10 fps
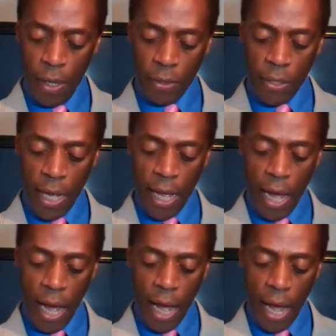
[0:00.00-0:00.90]
Today,
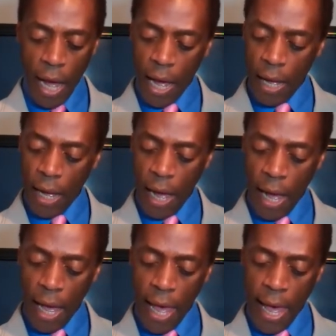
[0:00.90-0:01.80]

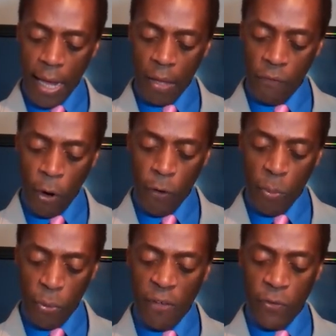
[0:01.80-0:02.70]
I had a very
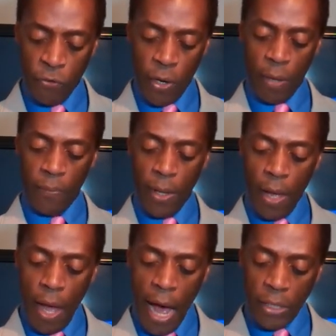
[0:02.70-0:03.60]
brief dream.
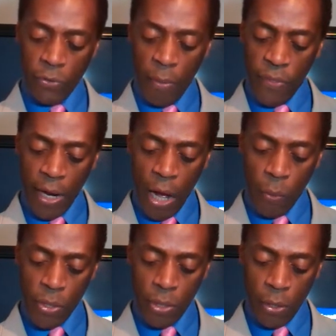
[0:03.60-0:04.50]
I dreamt that I
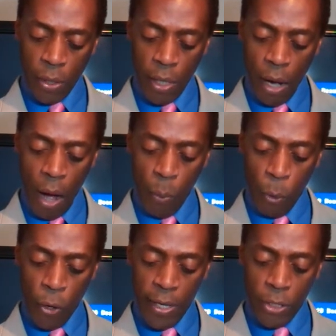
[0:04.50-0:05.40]
was looking
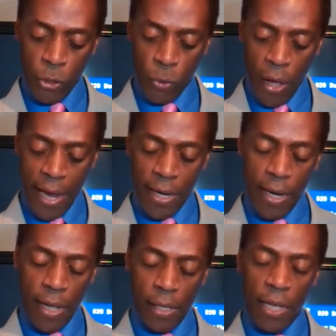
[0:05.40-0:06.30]
upward into a
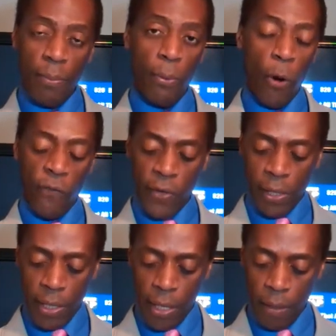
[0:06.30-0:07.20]
nearly
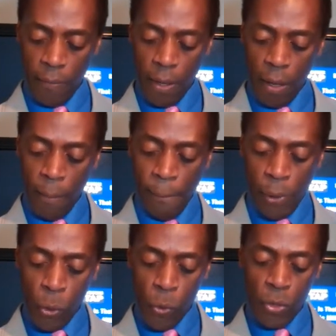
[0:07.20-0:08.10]
perfectly
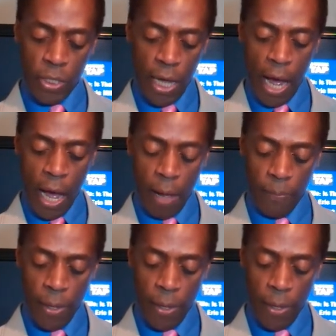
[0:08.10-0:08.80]
blue sky.